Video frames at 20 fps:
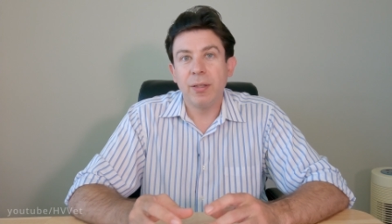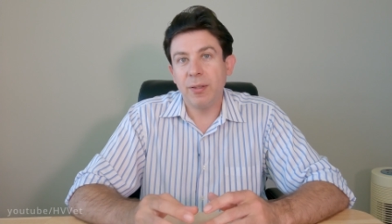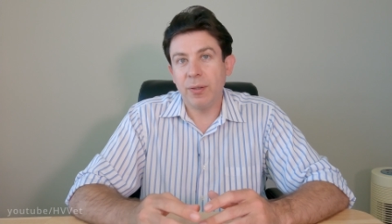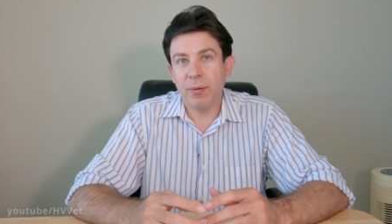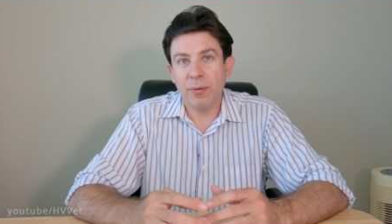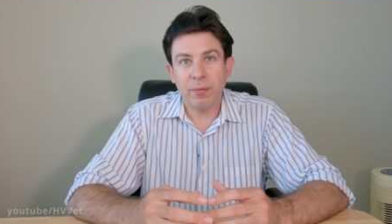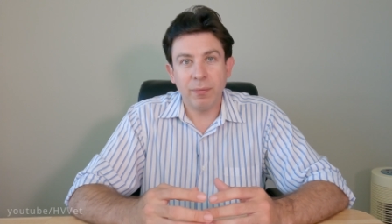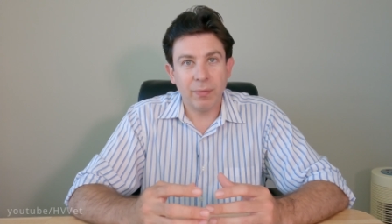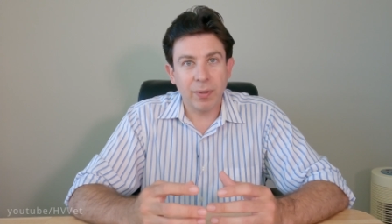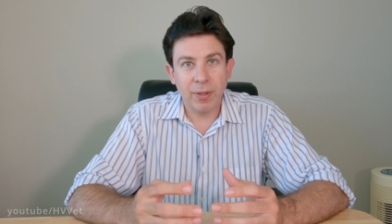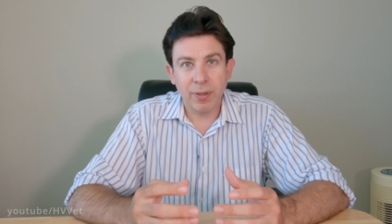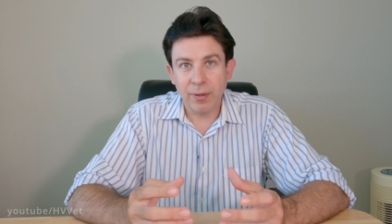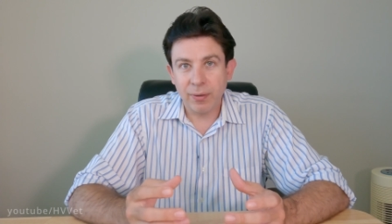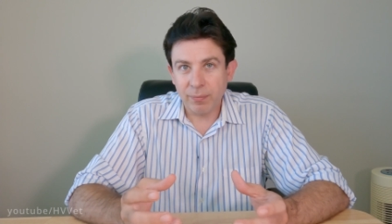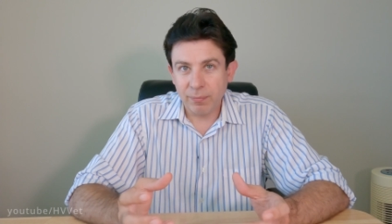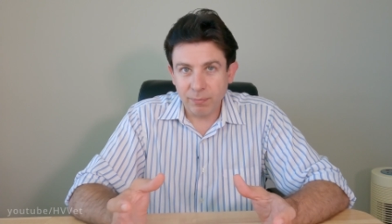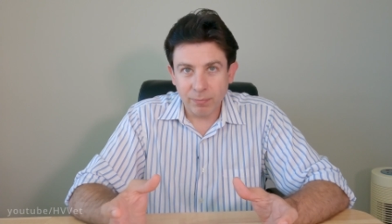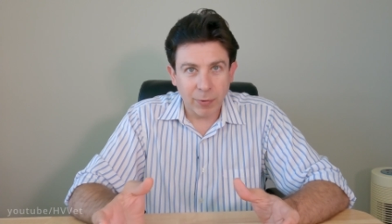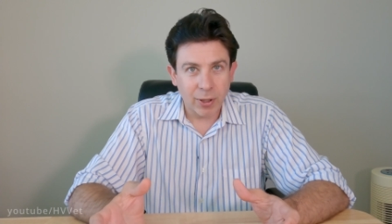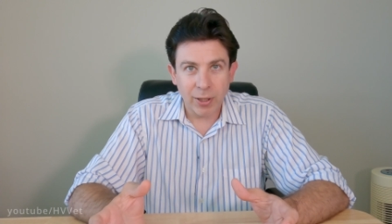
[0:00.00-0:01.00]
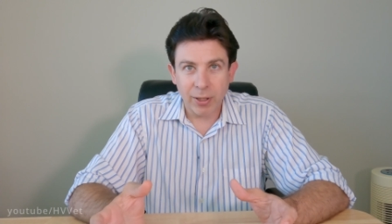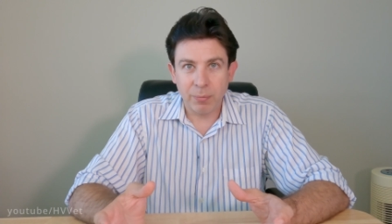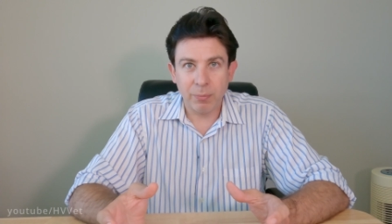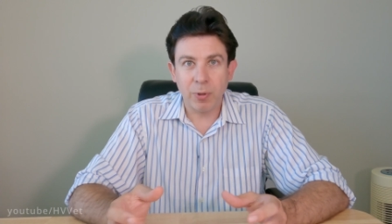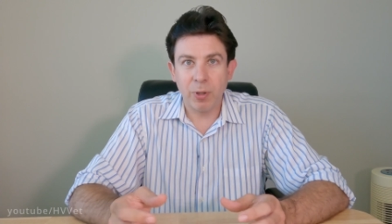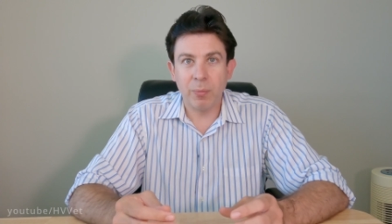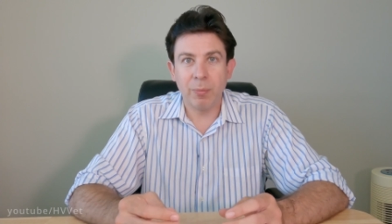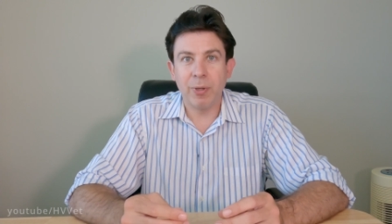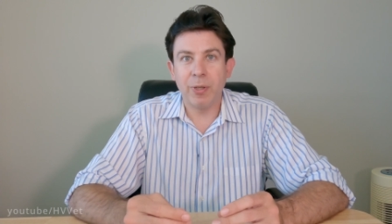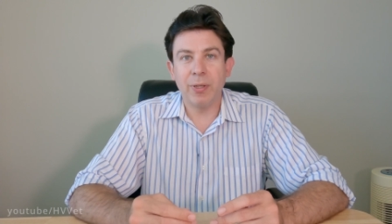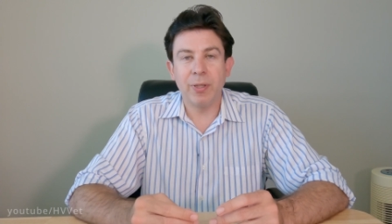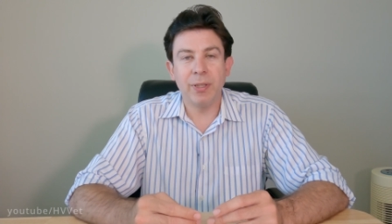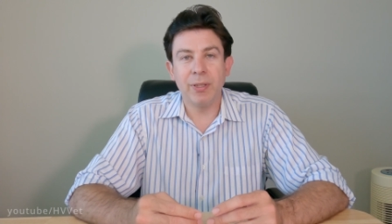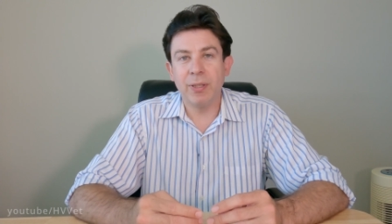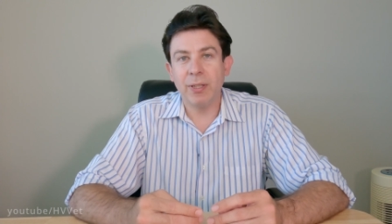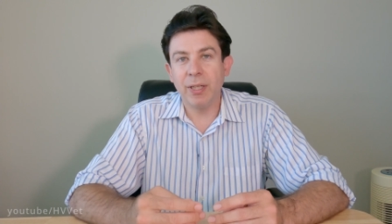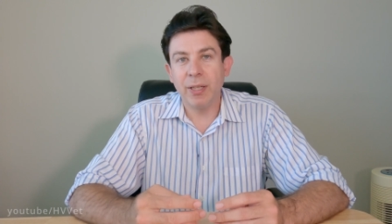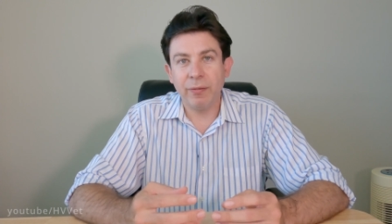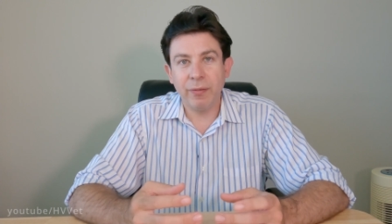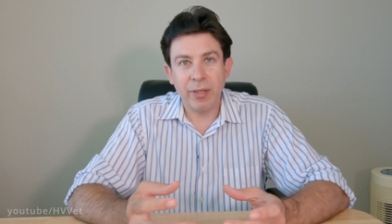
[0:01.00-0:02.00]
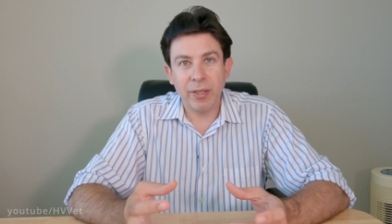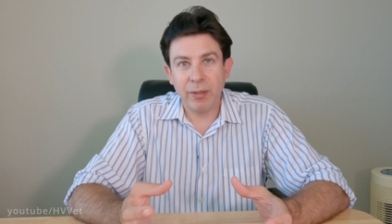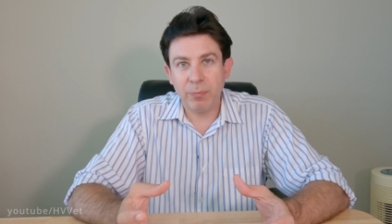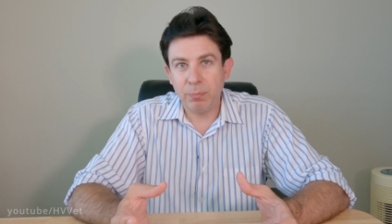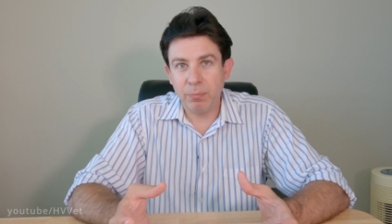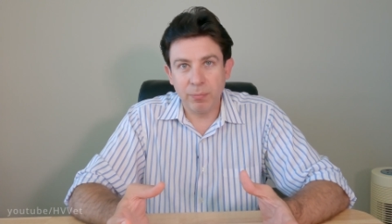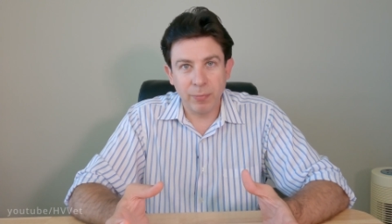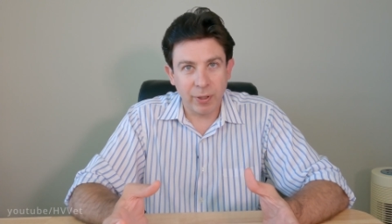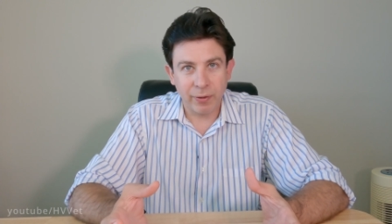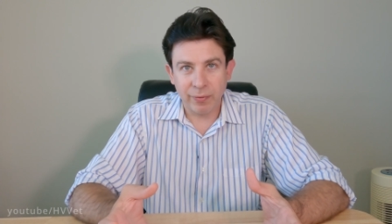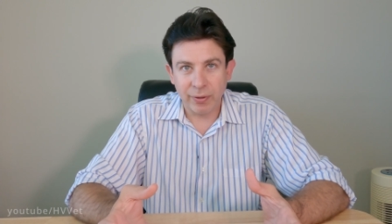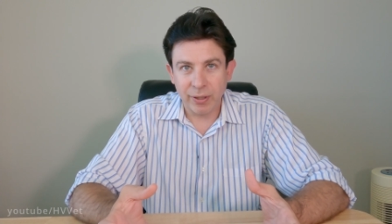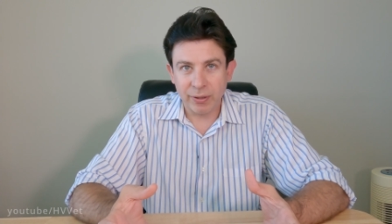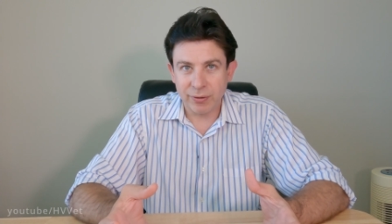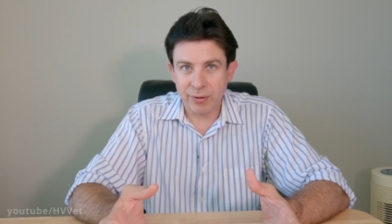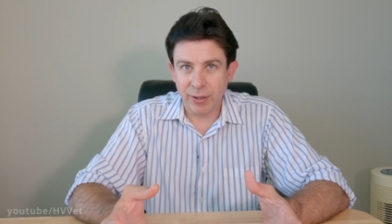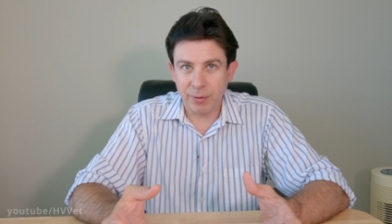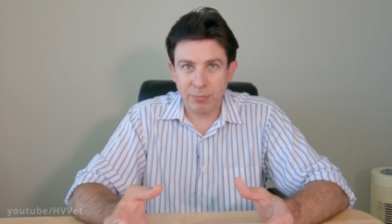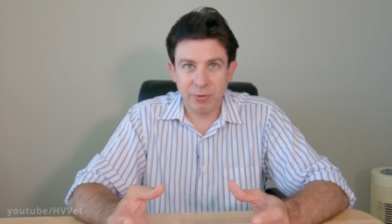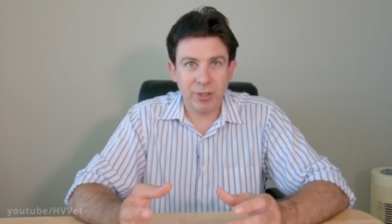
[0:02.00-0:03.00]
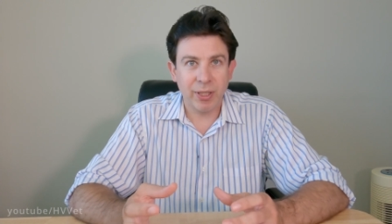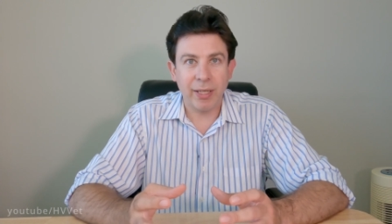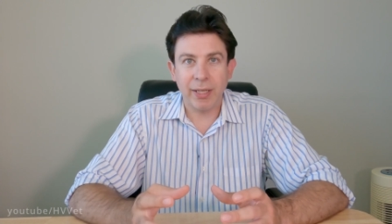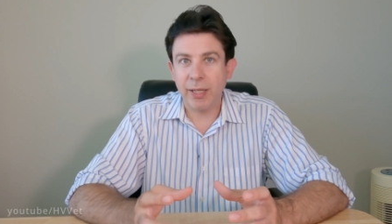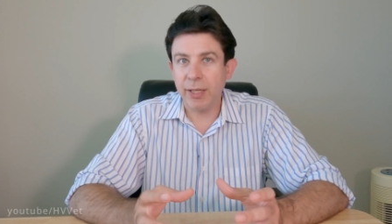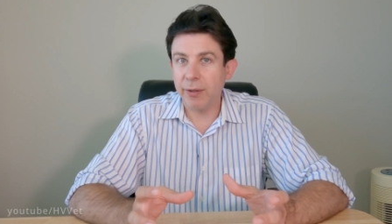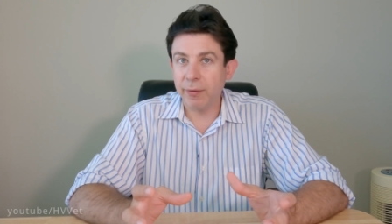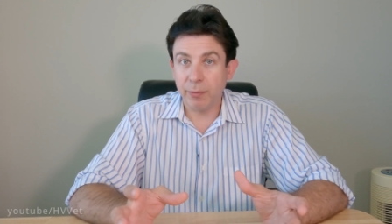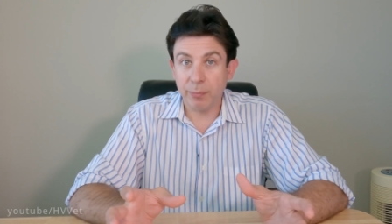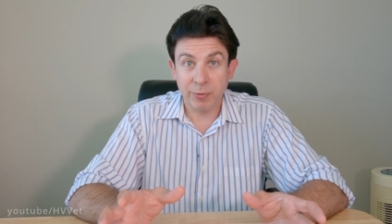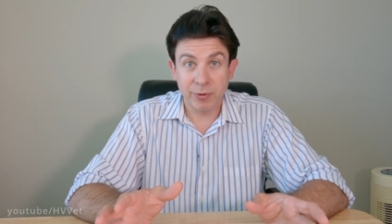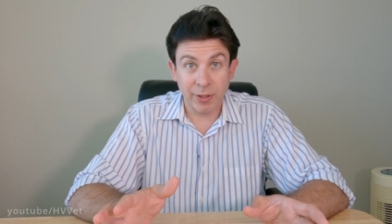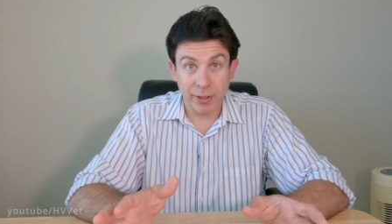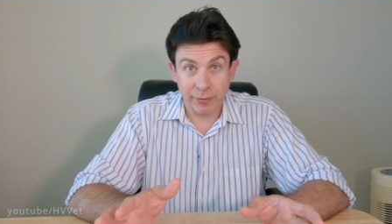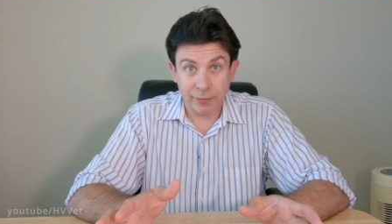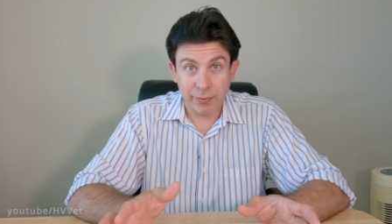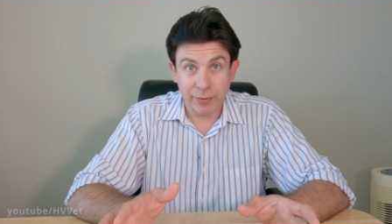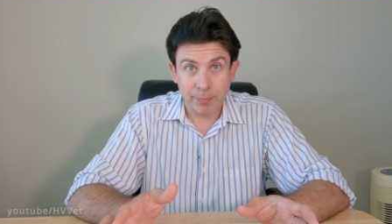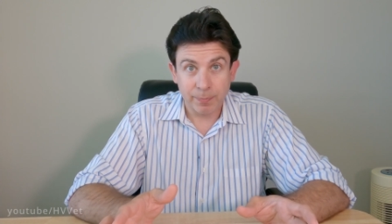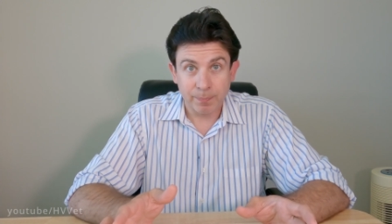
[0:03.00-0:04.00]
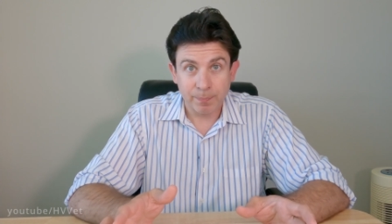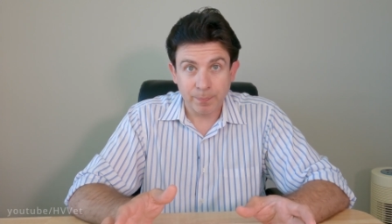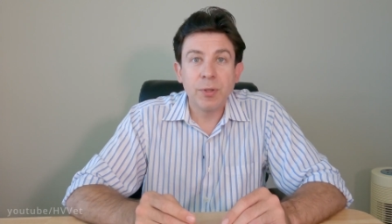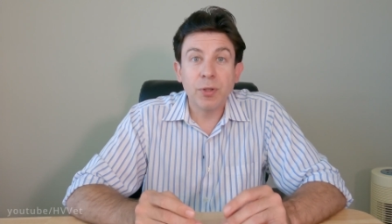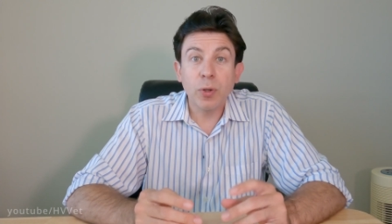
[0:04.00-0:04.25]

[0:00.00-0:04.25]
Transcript: you know, the heart murmur and the elevated liver enzymes take care of themselves.